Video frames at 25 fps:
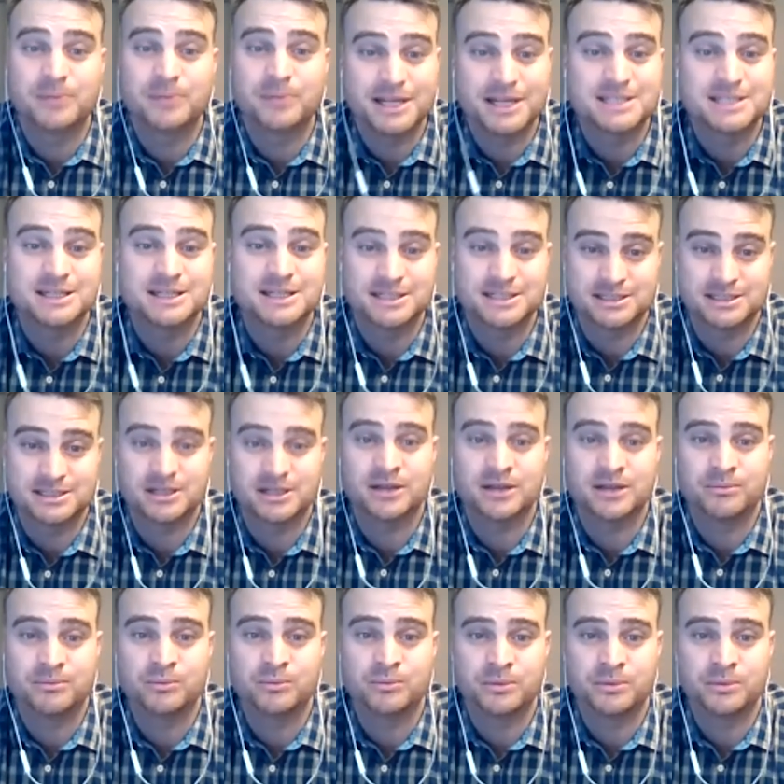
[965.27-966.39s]
complexities,
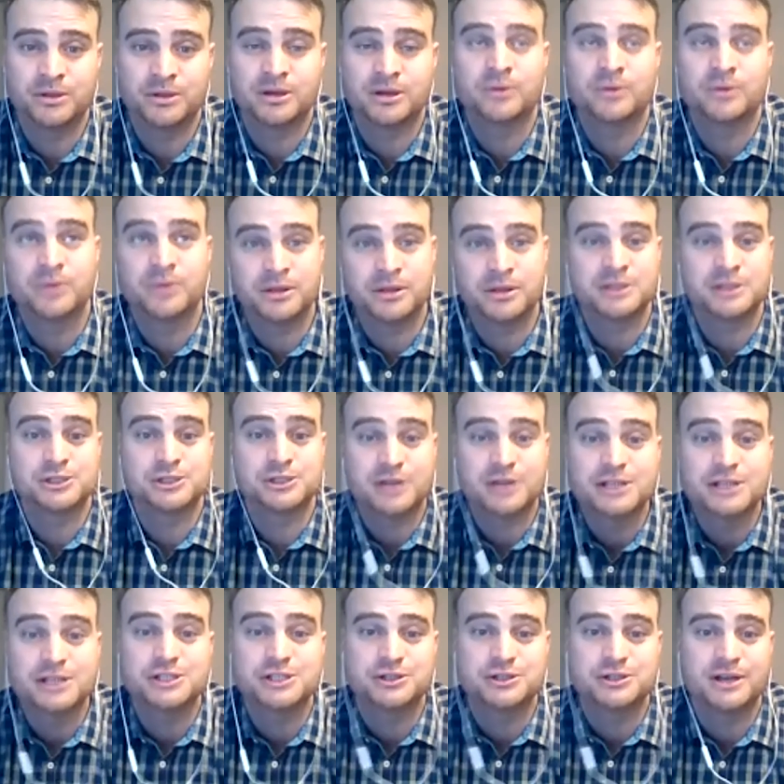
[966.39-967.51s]
you know, with the
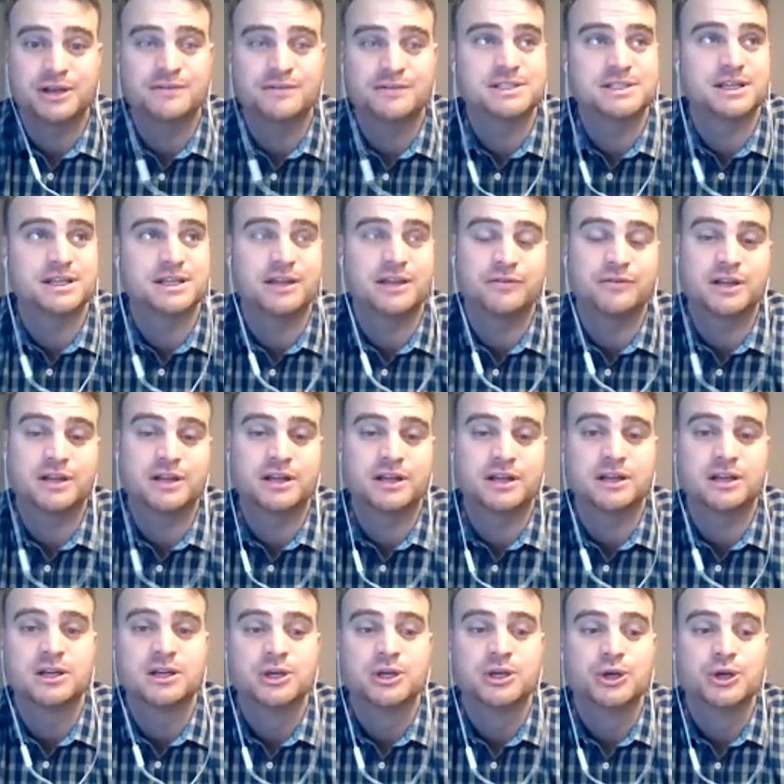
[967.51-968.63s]
structures you have in South
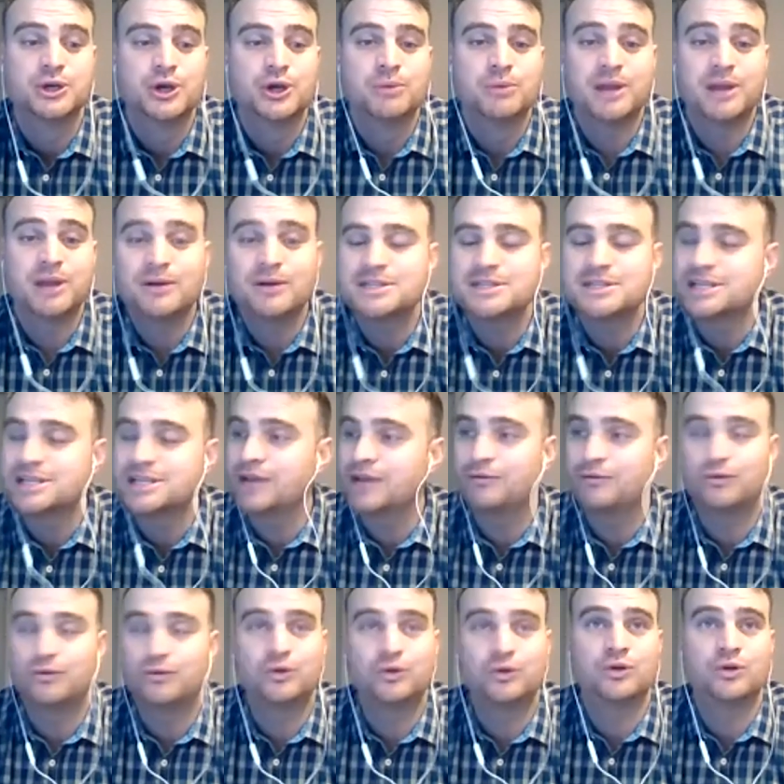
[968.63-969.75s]
Africa. But I would
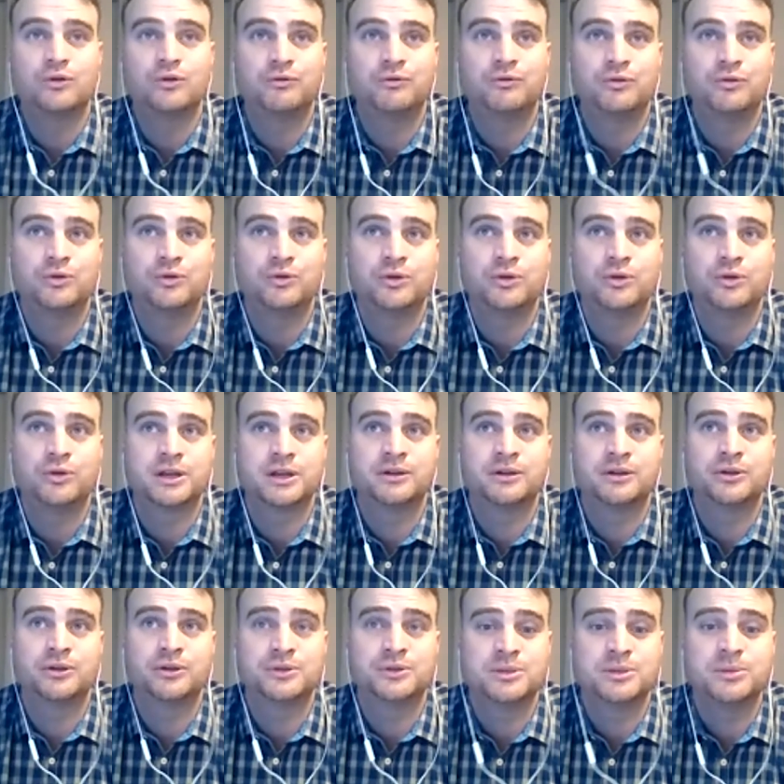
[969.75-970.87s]
say for for you
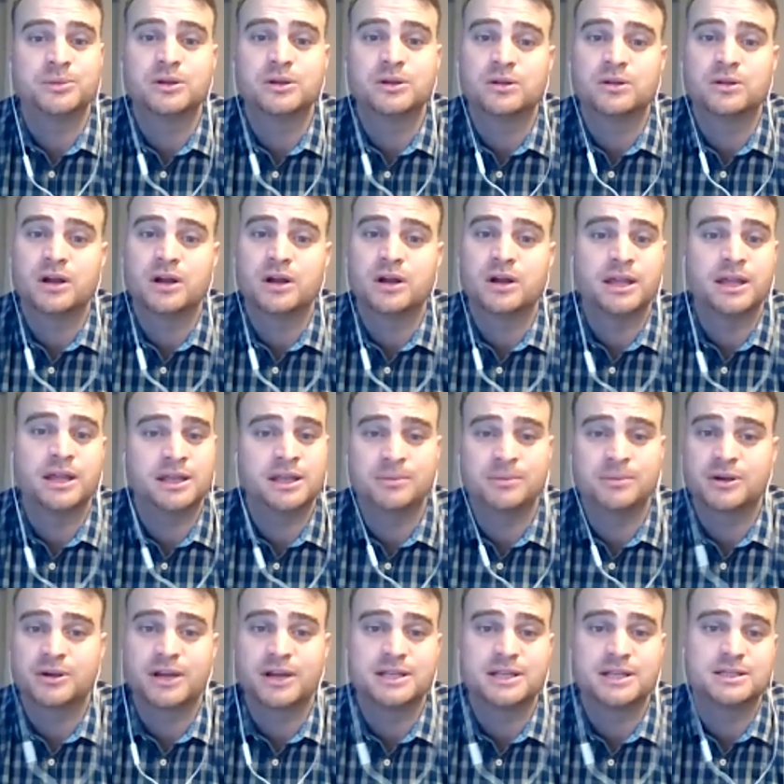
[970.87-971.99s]
know your typical guy
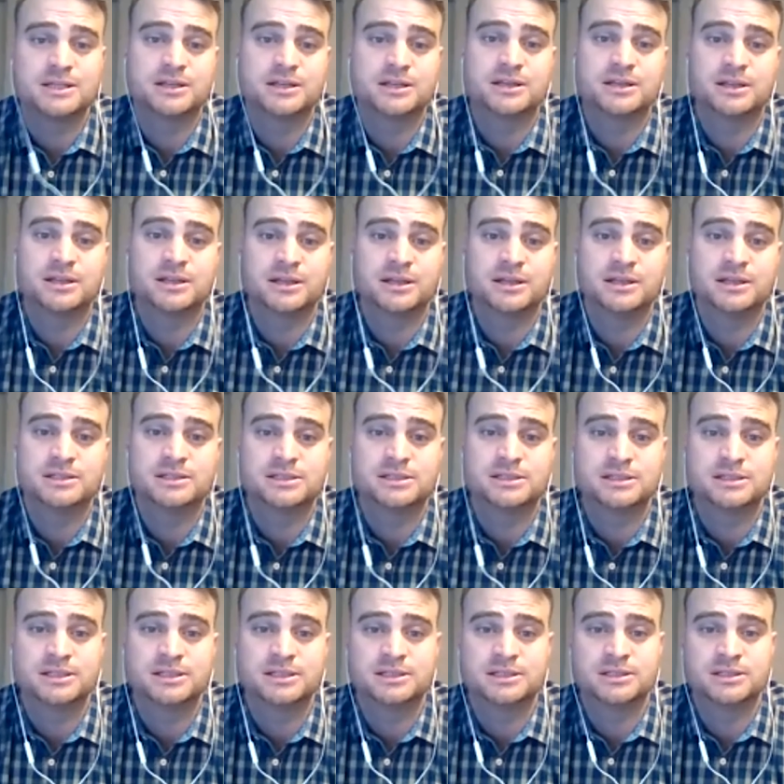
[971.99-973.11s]
immigrated,
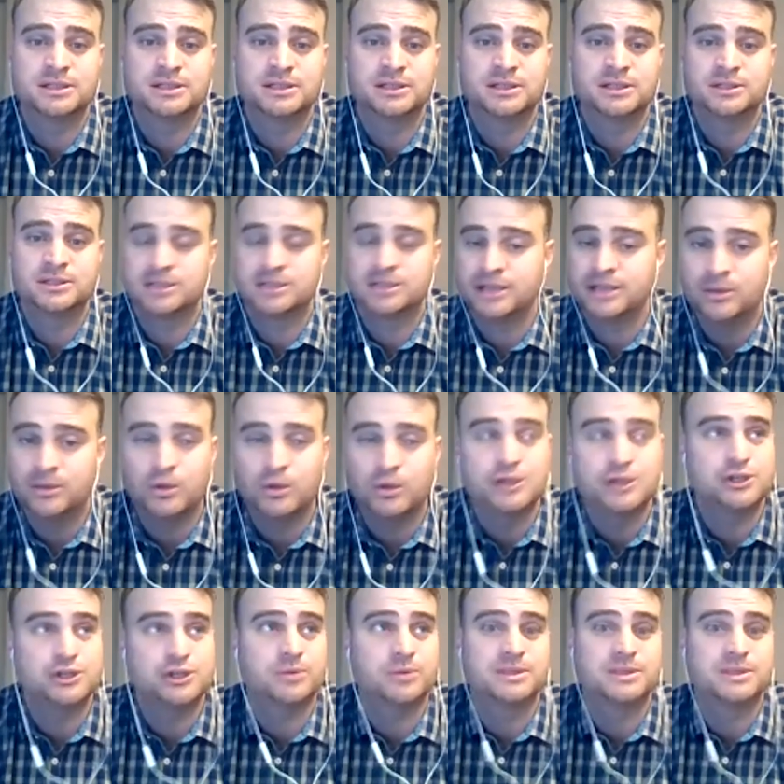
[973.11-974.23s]
he's he's, he's he had
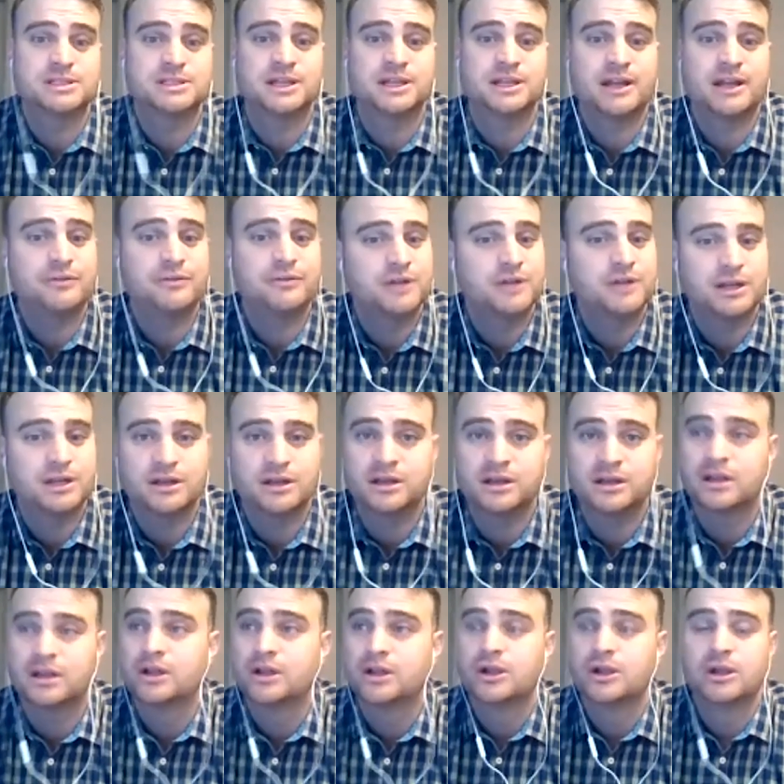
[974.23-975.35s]
one job in South
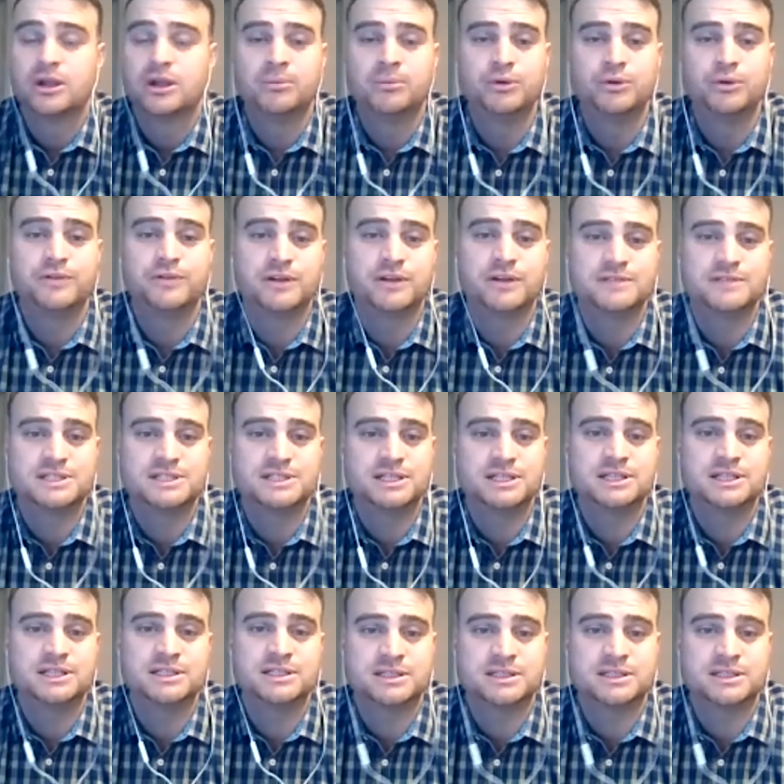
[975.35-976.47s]
Africa, moved
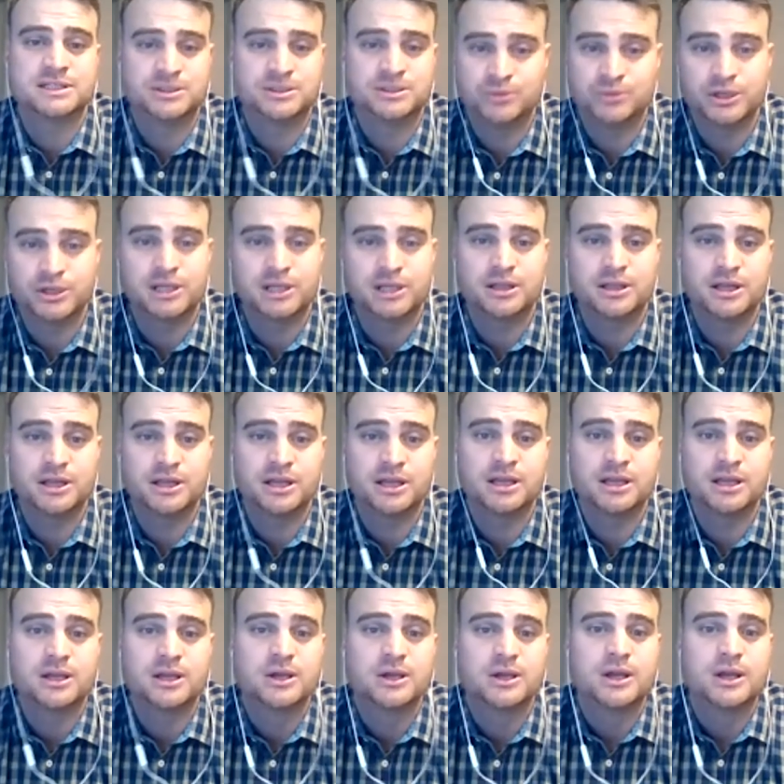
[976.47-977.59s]
overseas, he's working
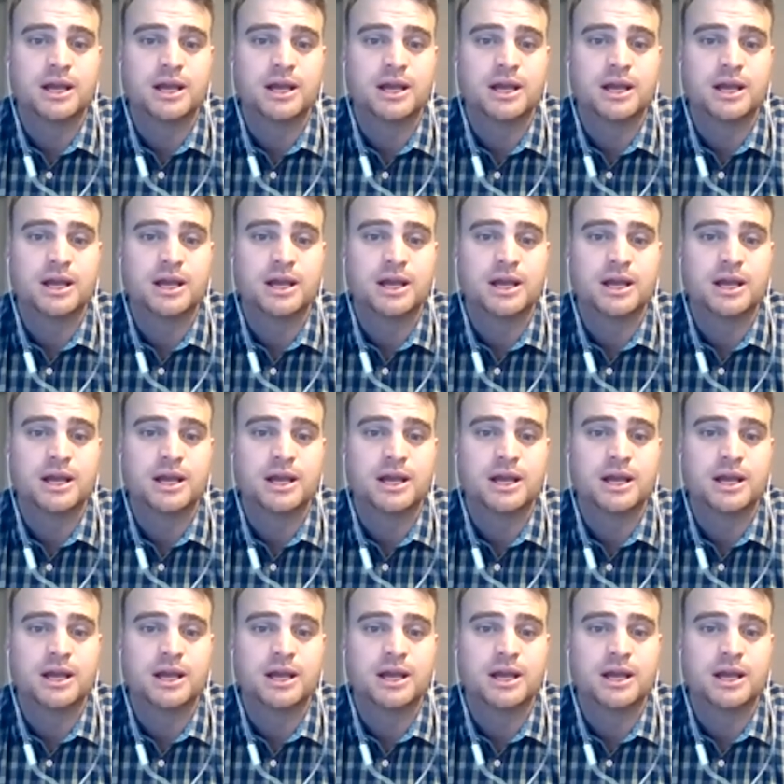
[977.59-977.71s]
there.